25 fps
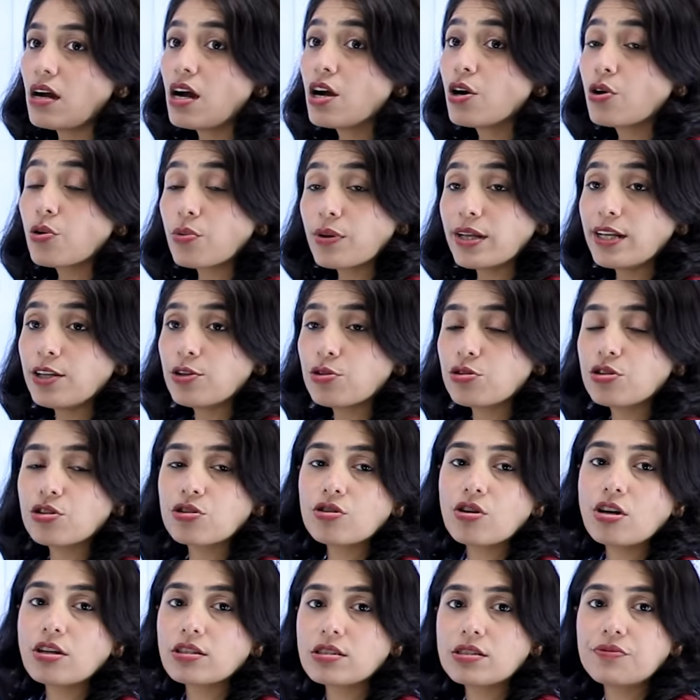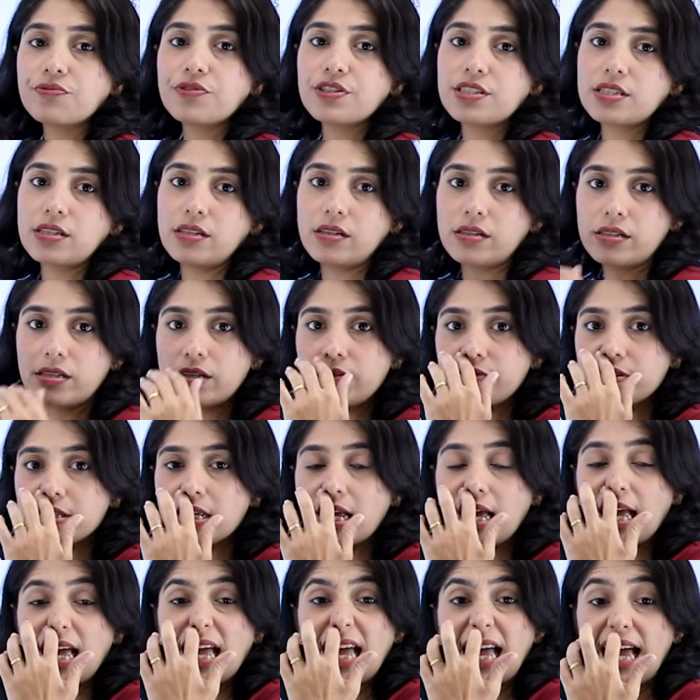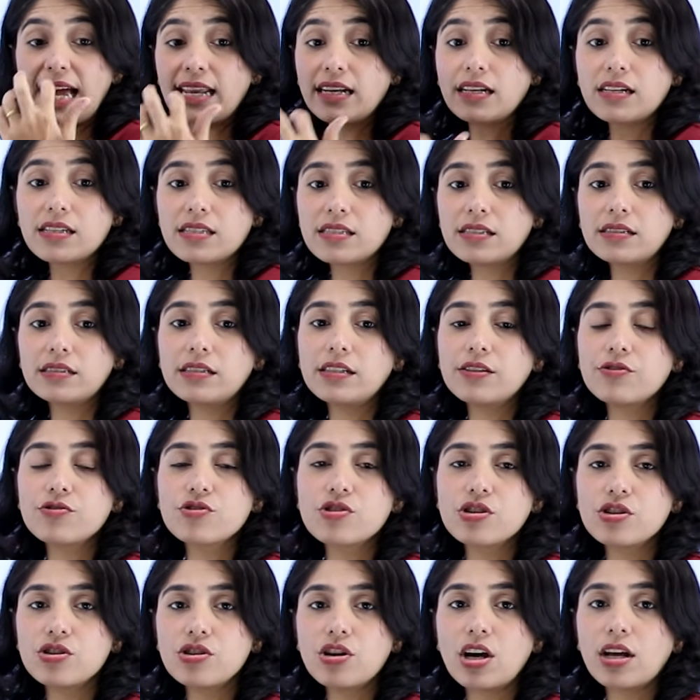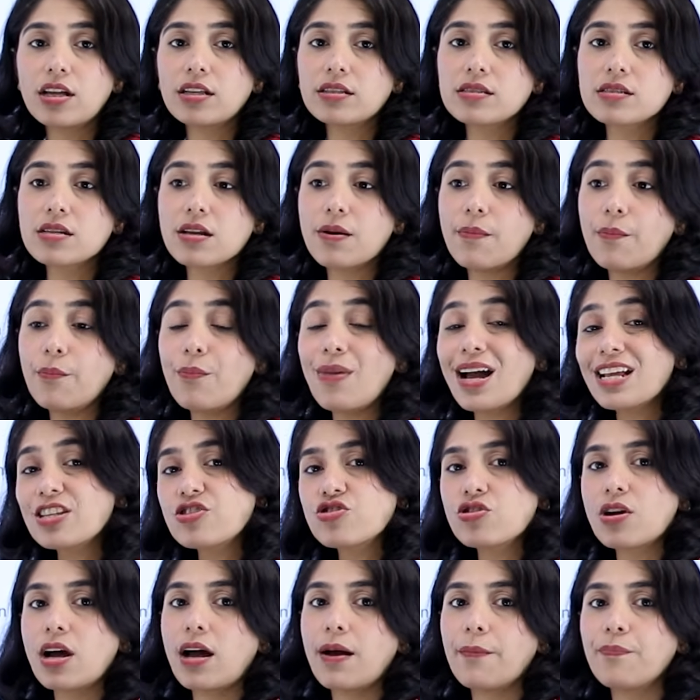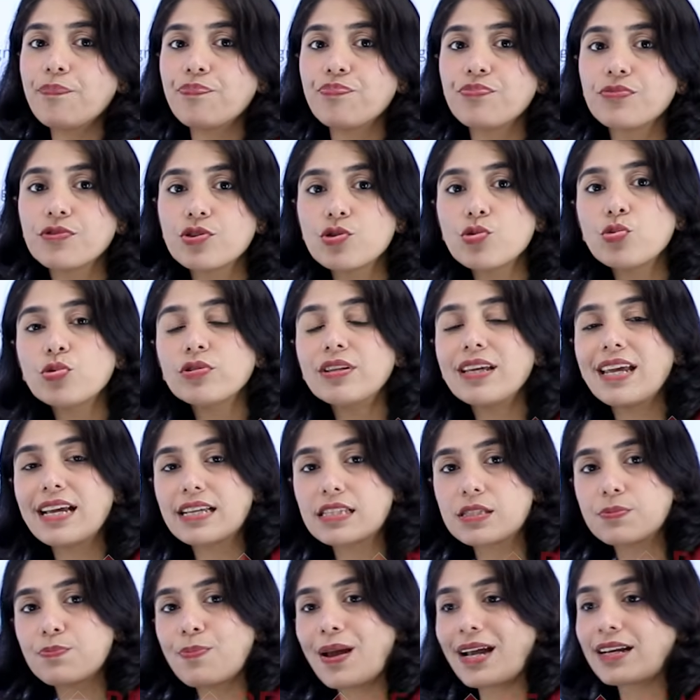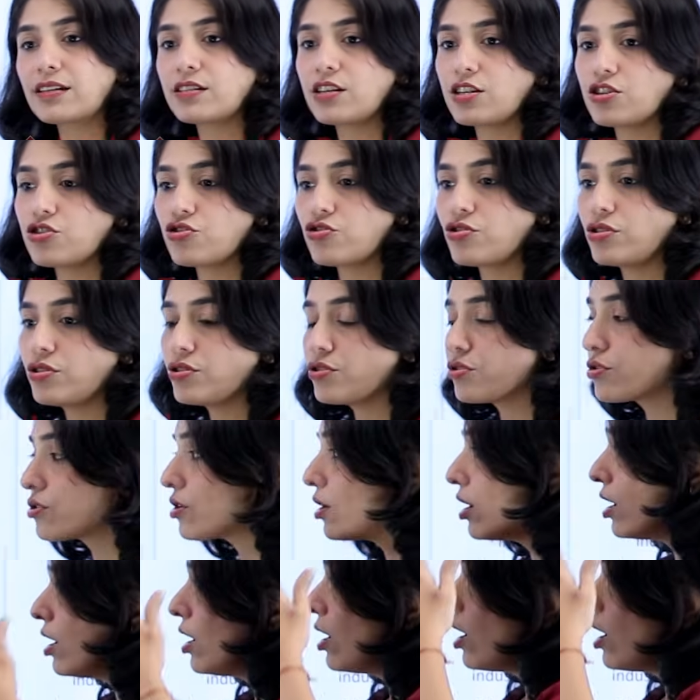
agree to the thoughts of assertives, and assertives did not match up to the expectations